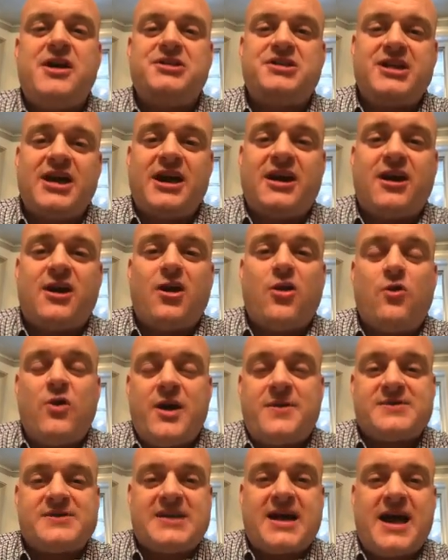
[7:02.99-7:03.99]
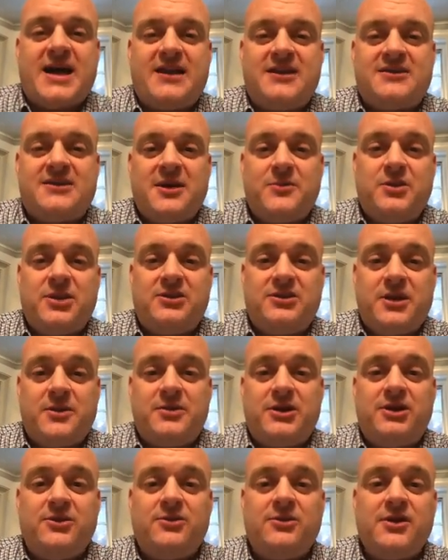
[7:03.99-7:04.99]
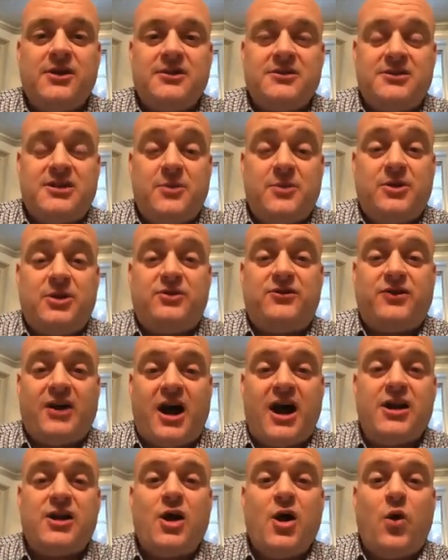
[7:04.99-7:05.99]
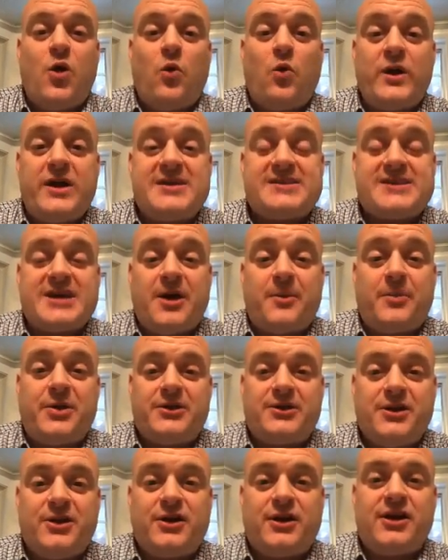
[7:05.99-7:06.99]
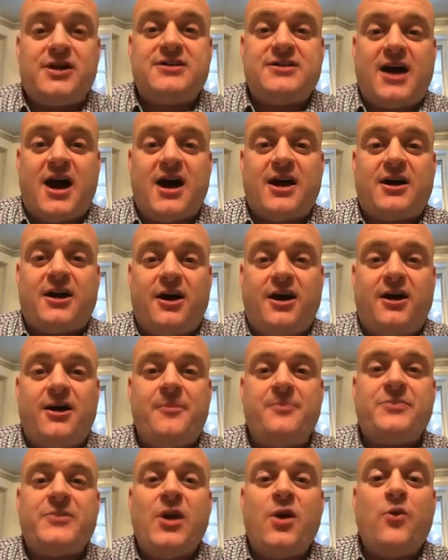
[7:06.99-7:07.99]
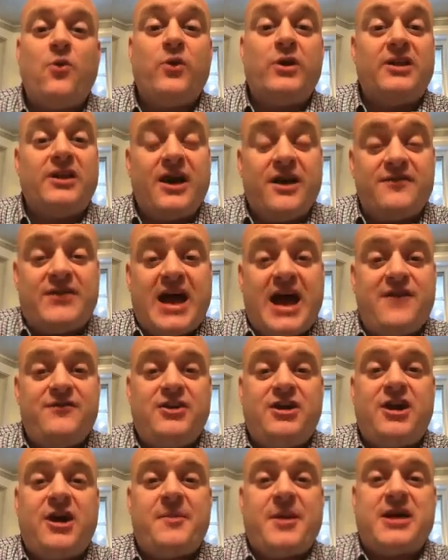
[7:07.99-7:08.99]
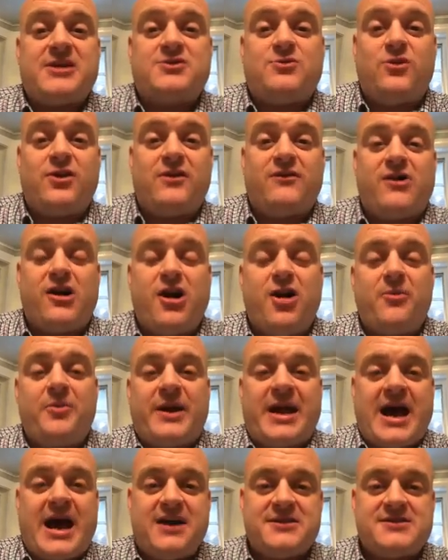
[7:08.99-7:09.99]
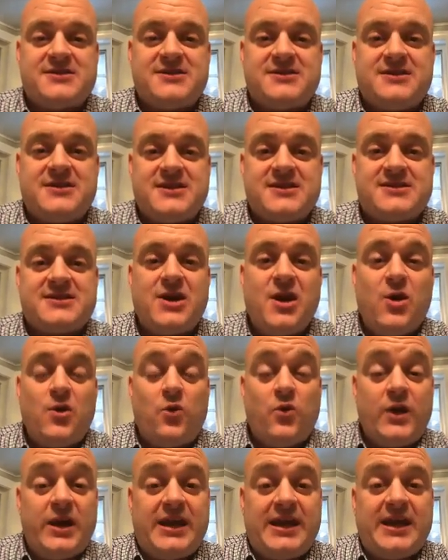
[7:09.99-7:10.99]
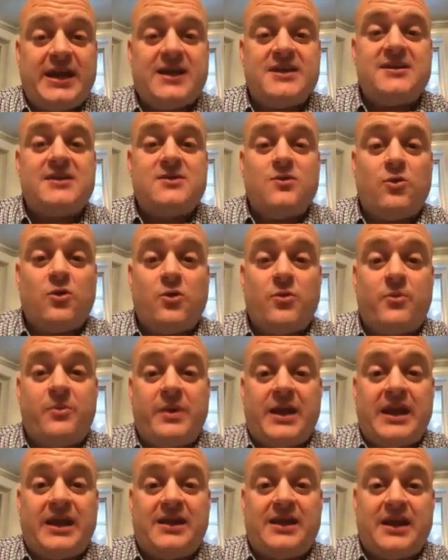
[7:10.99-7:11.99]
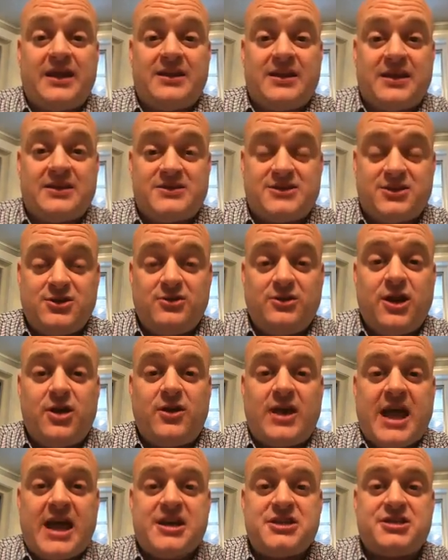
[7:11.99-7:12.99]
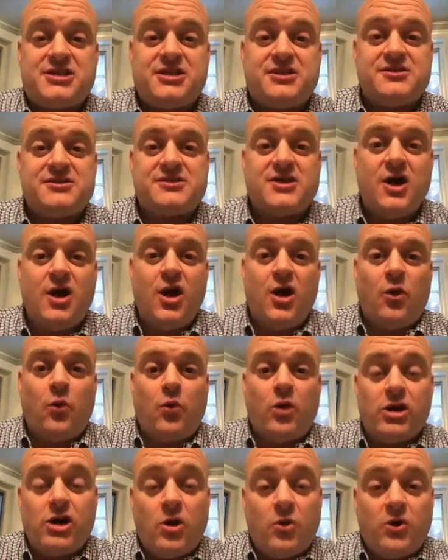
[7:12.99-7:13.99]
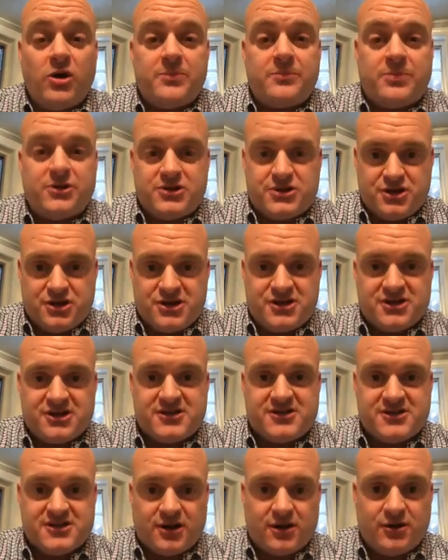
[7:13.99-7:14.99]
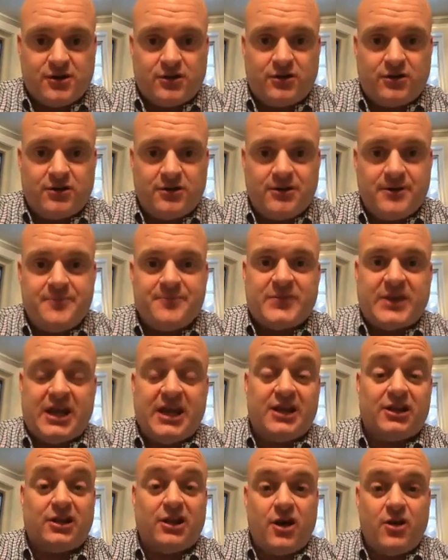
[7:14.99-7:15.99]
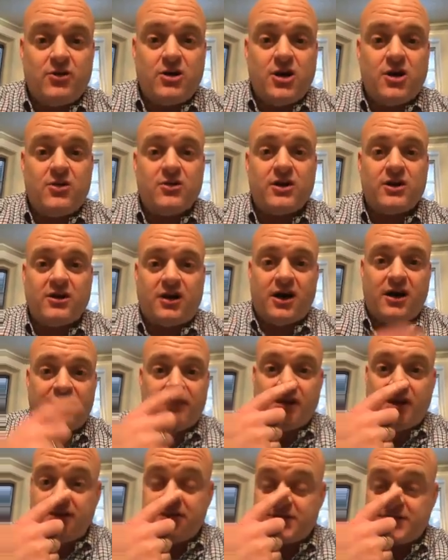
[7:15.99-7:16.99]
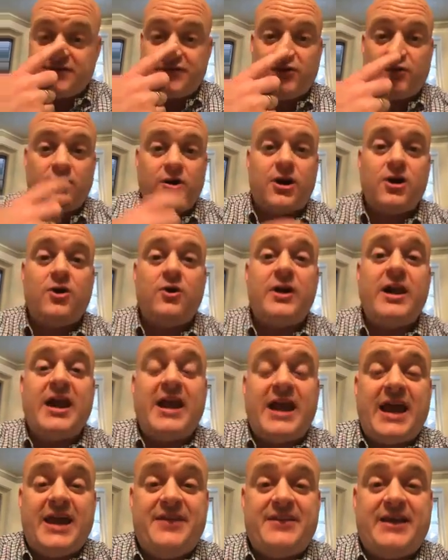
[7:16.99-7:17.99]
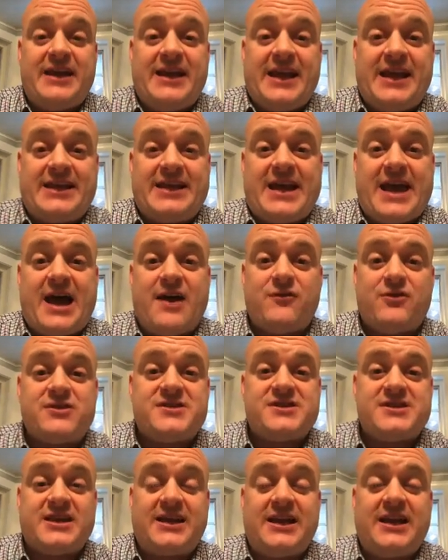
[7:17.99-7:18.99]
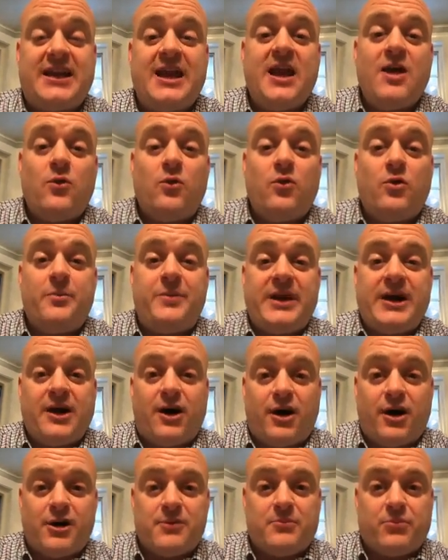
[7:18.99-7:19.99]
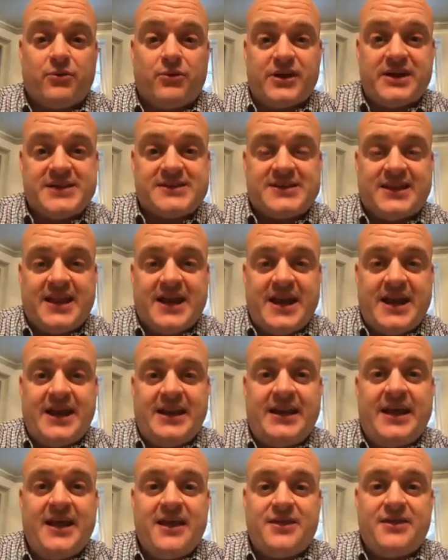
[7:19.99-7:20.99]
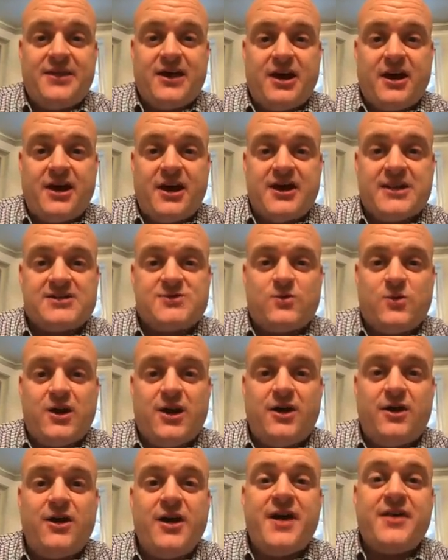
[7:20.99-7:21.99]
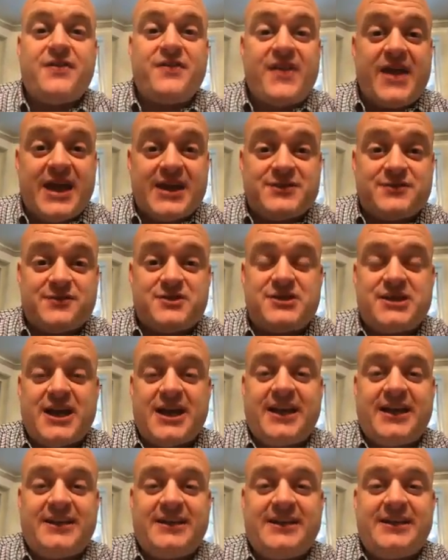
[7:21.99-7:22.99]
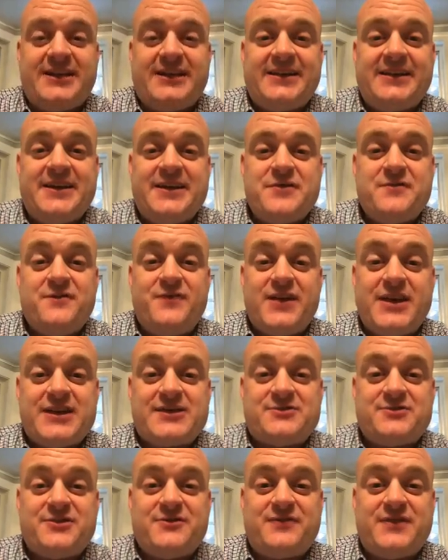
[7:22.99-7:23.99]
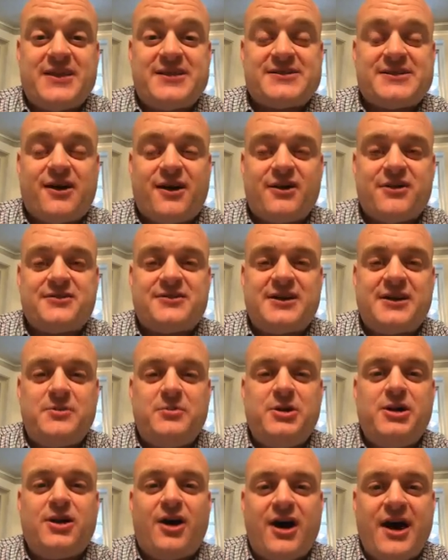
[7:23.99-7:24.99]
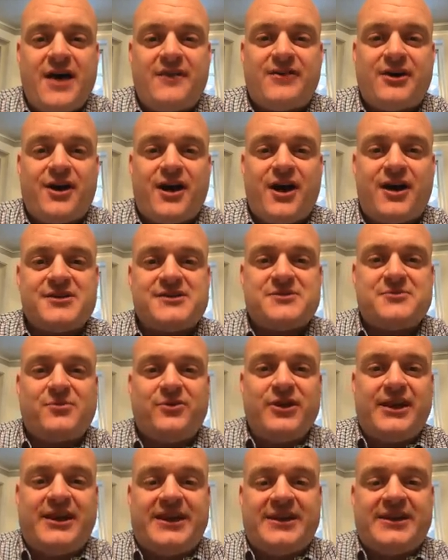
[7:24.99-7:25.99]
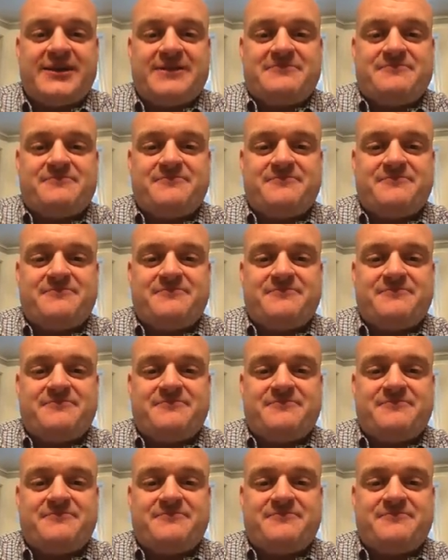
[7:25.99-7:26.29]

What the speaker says: Check out our website at www.wesellpaducah.com. We'd love to have you come out to one of our open houses. This weekend we'll be in 2 locations, 101 Patricia Circle in Lone Oak off Lovelessville Road, and then in Calvert City we'll be on Breeze Lane there as well. Thanks for checking in. Vince with the Vince Carter team. Y'all have an awesome weekend.